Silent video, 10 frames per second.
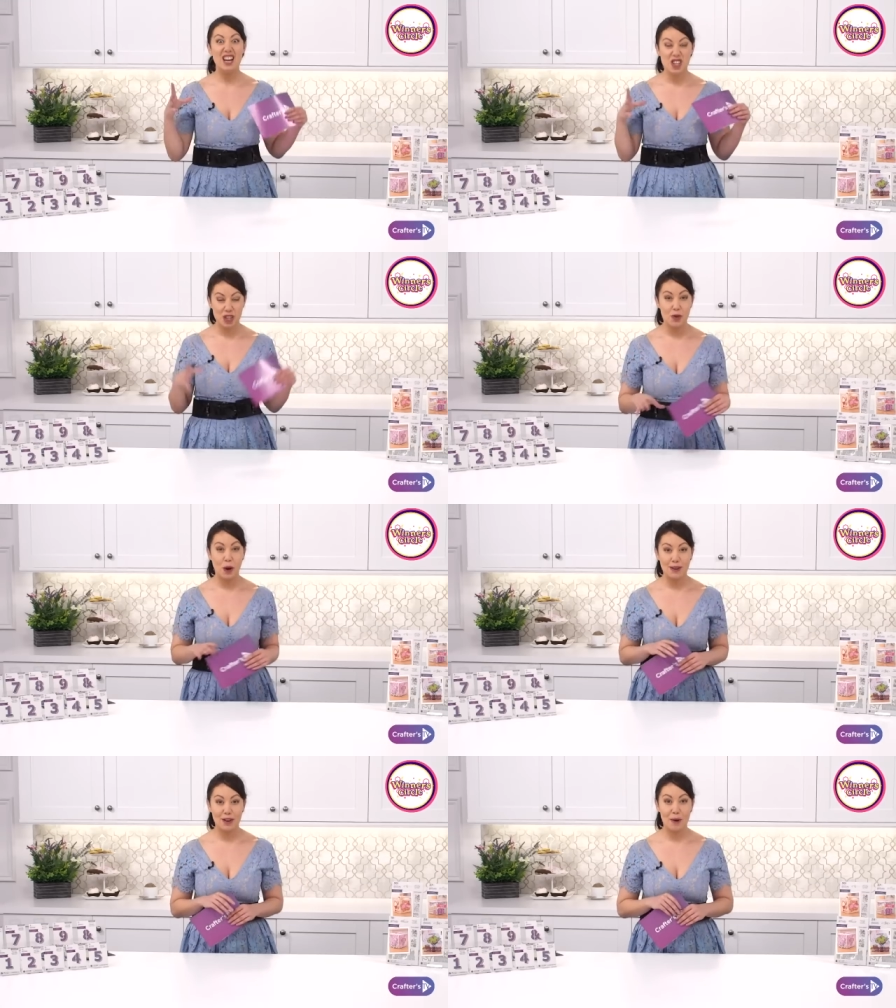Do
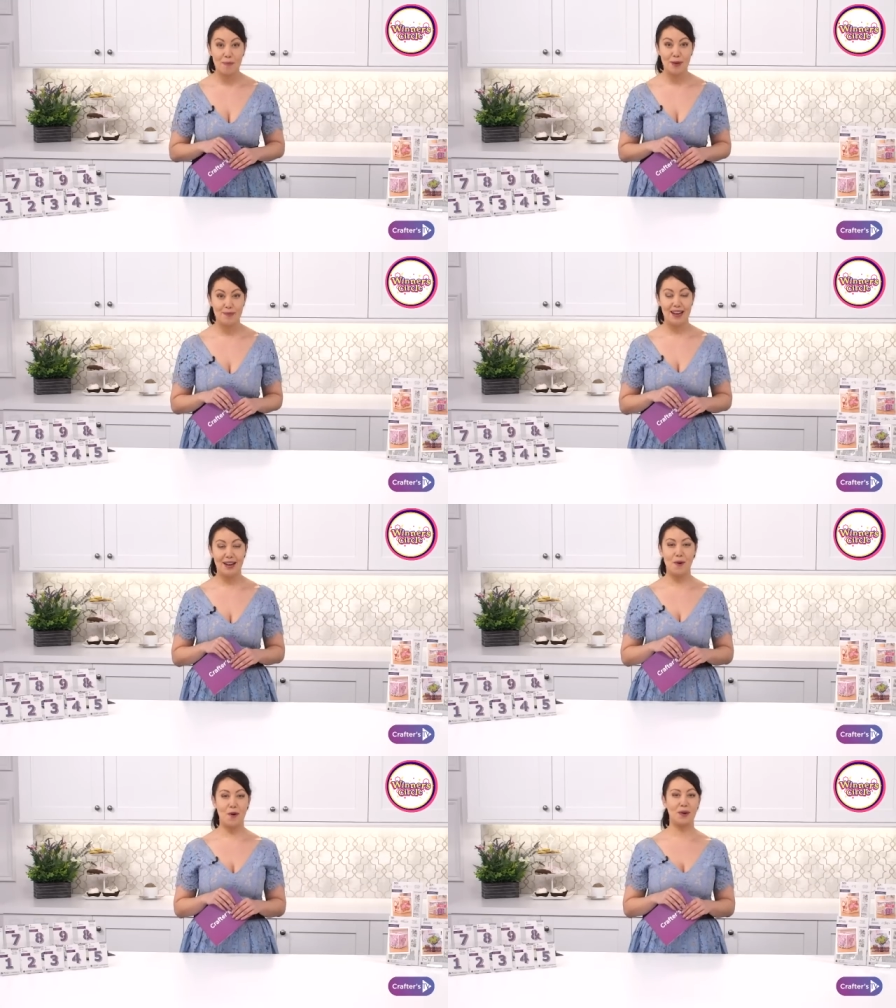go and grab them
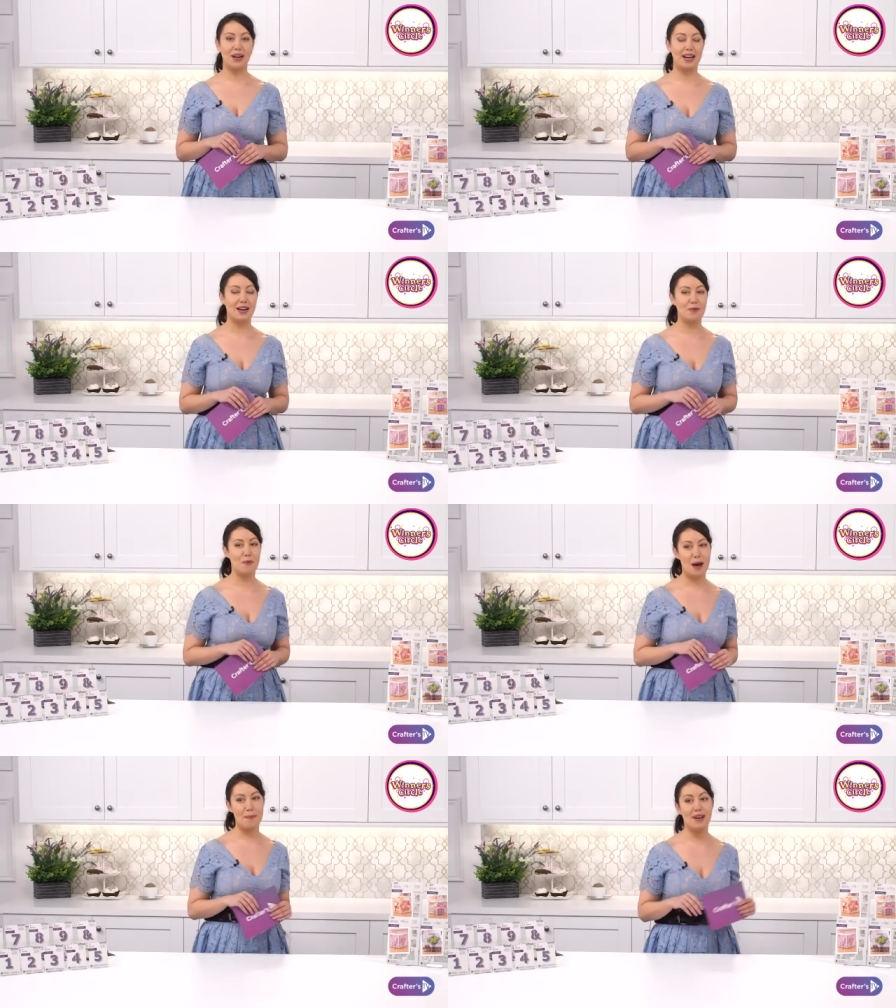now on our
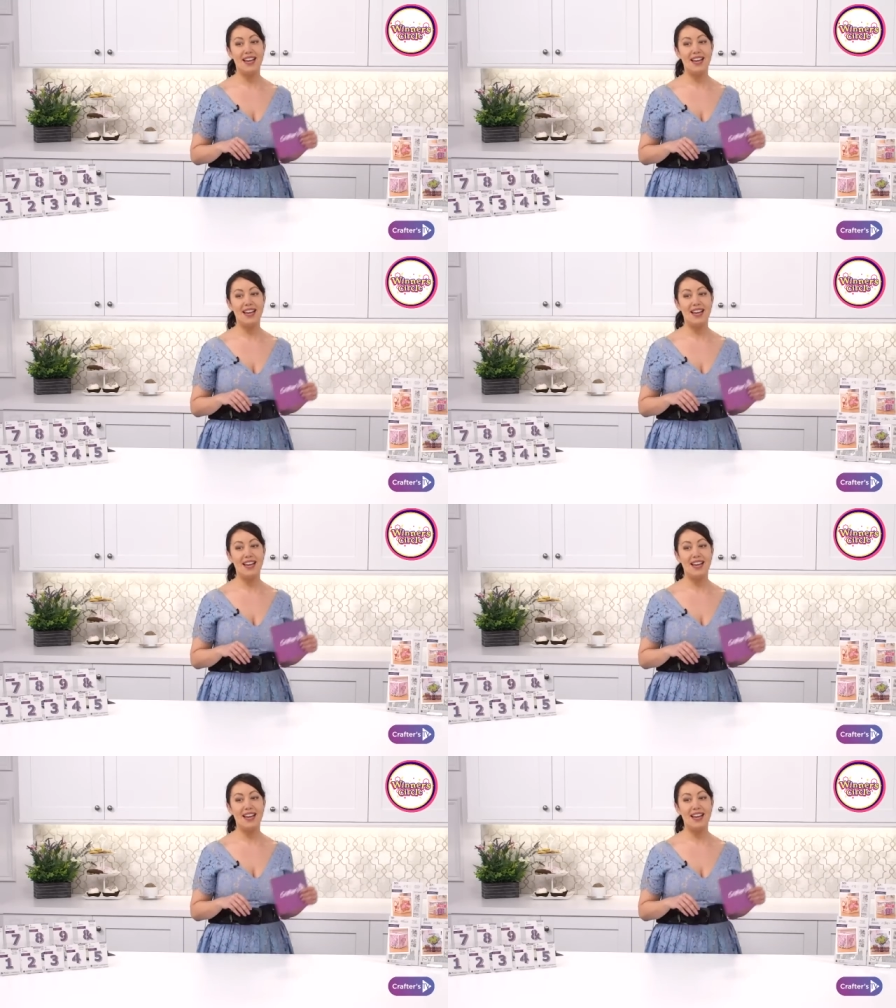web.